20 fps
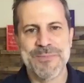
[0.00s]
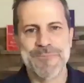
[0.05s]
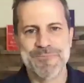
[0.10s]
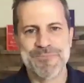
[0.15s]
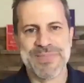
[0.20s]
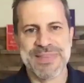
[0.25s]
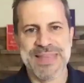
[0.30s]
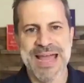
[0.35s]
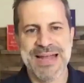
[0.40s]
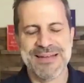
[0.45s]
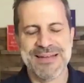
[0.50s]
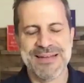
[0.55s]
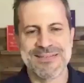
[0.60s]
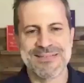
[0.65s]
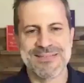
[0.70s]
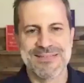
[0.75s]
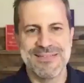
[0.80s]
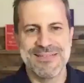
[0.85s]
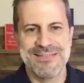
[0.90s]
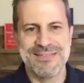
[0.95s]
that
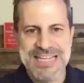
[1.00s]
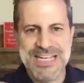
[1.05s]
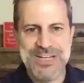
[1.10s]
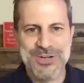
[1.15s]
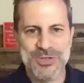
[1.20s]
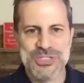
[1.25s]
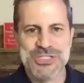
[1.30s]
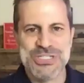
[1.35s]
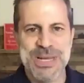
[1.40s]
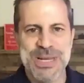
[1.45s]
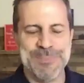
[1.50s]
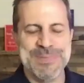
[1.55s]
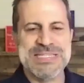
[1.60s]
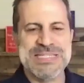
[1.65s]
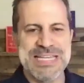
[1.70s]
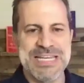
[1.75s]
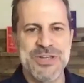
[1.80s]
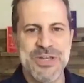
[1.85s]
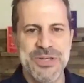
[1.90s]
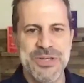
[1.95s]
leadership is
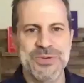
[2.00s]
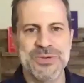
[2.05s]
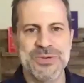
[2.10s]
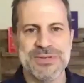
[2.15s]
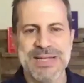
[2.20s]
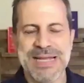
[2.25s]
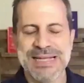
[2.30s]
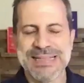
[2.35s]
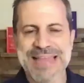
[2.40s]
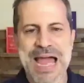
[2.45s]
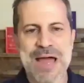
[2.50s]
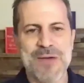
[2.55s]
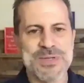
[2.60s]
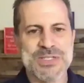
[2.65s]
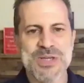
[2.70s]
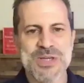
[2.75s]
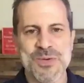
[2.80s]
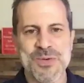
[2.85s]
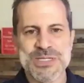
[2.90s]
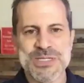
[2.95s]
in you like that
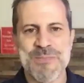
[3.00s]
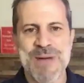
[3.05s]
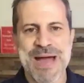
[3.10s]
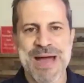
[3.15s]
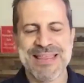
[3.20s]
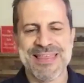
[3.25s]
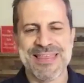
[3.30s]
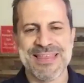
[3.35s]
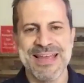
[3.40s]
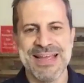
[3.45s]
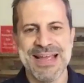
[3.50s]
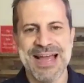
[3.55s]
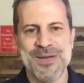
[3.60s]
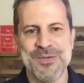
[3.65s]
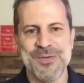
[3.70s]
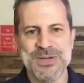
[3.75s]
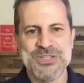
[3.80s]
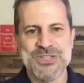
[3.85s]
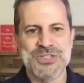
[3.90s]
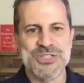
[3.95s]
was always my thing. I
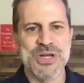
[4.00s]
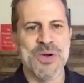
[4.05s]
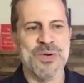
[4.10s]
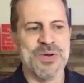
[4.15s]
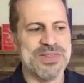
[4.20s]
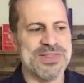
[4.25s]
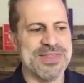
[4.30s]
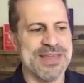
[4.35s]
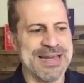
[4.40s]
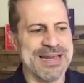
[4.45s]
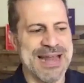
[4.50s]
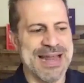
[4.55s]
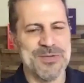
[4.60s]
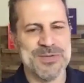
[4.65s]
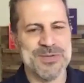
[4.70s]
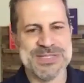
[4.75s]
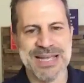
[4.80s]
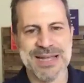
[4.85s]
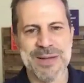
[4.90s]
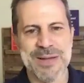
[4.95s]
always joked that I
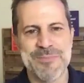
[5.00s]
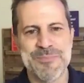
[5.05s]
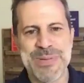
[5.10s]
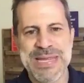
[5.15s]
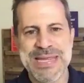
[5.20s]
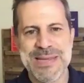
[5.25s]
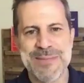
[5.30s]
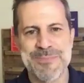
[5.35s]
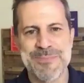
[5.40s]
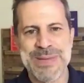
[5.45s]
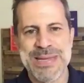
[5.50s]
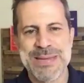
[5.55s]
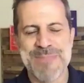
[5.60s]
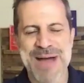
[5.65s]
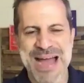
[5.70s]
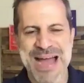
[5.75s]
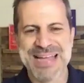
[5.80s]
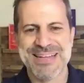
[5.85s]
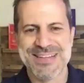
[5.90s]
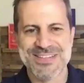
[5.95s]
was like a B, B
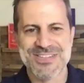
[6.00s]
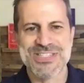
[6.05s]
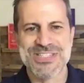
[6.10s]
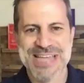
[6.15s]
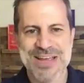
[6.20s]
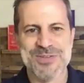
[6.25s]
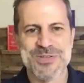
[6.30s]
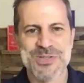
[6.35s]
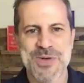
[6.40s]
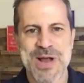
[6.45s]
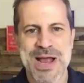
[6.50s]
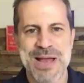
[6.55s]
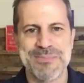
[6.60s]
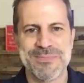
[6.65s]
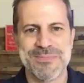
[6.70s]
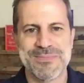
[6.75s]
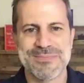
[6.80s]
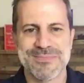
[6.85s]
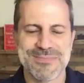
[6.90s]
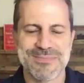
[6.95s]
minus sales rep.
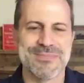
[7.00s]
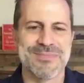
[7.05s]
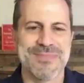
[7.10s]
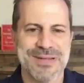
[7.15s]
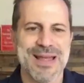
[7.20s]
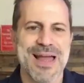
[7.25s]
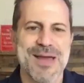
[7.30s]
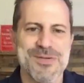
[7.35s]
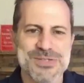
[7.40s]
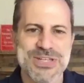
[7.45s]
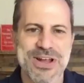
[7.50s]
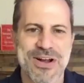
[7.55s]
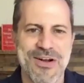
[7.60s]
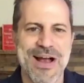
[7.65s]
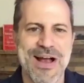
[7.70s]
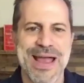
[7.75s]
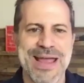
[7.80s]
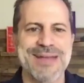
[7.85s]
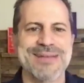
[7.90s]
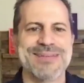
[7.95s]
Like I was all
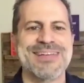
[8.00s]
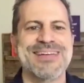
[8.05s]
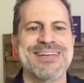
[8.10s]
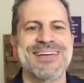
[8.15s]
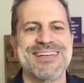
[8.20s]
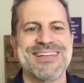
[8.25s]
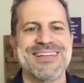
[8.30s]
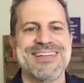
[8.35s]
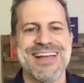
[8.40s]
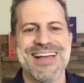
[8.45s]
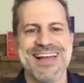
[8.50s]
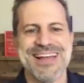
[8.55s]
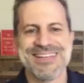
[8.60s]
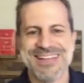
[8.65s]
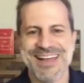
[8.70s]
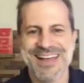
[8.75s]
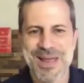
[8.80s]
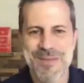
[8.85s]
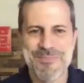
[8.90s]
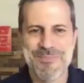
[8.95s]
right. Like
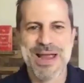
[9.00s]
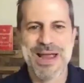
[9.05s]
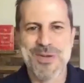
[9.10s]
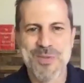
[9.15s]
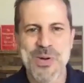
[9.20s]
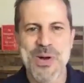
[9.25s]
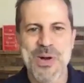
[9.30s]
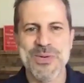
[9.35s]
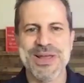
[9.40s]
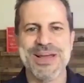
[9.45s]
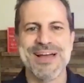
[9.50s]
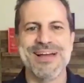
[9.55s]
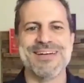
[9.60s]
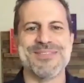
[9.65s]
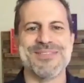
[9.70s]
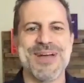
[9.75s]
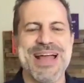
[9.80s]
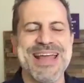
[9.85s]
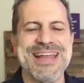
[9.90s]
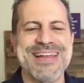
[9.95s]
I, I hit my quota,
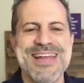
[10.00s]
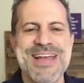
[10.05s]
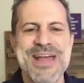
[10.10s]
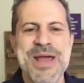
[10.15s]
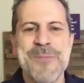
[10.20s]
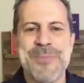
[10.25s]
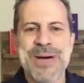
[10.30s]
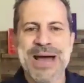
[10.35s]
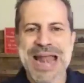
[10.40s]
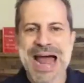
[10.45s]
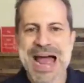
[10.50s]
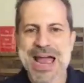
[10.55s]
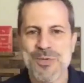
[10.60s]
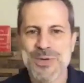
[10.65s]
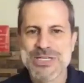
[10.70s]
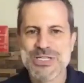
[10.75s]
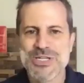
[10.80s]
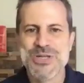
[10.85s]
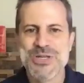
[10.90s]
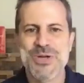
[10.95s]
right? But I
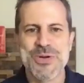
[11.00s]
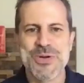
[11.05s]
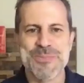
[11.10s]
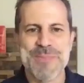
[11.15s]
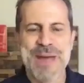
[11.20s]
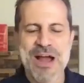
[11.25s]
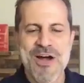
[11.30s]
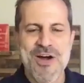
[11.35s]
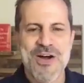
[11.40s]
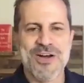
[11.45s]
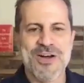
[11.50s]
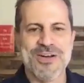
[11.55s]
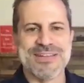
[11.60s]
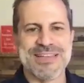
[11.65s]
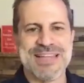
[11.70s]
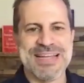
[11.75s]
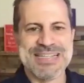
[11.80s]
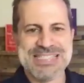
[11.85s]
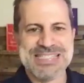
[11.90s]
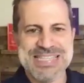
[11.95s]
always knew in my heart
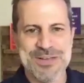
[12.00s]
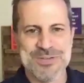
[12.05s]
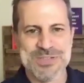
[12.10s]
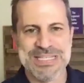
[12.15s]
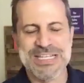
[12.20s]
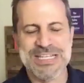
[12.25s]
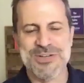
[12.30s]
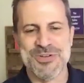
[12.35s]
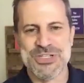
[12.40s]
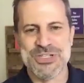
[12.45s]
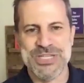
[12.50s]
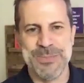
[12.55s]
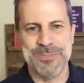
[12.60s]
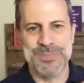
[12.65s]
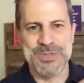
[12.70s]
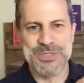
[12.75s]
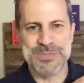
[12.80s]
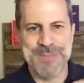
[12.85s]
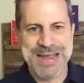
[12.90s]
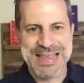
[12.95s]
that sales leadership
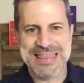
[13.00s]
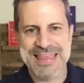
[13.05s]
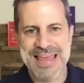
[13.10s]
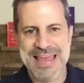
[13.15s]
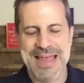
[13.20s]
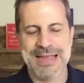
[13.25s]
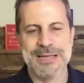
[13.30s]
was my thing.